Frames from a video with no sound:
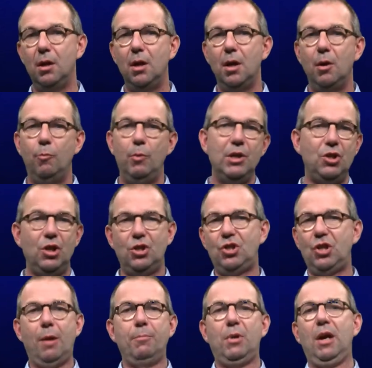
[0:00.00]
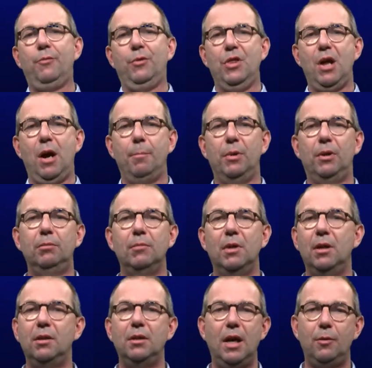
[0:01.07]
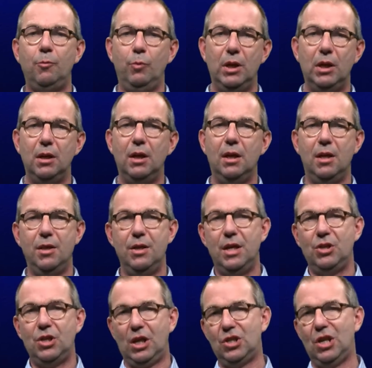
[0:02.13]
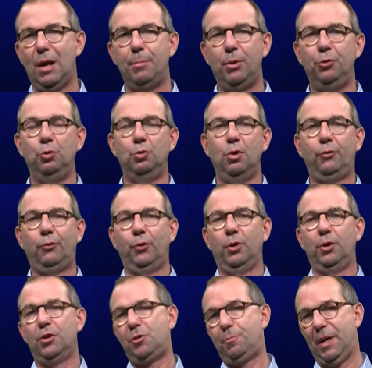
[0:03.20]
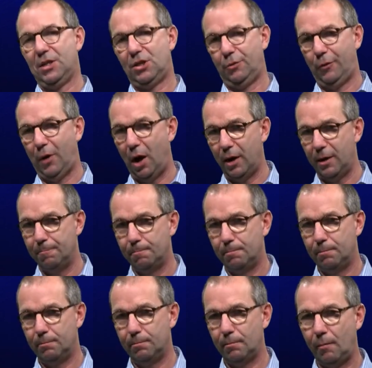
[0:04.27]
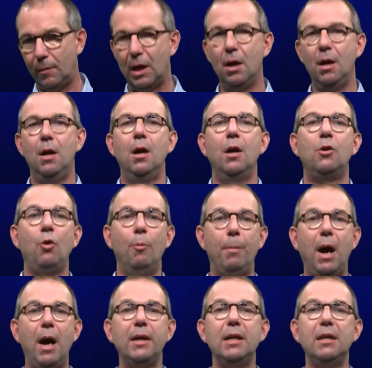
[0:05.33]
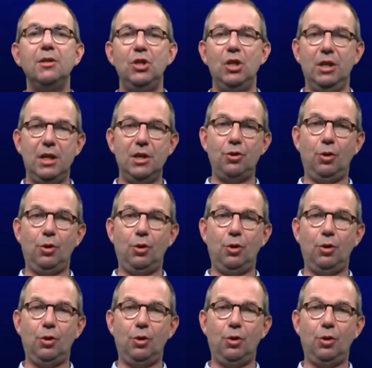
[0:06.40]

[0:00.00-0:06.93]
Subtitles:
which is some given number that we in this example do not further specify. Combining the initial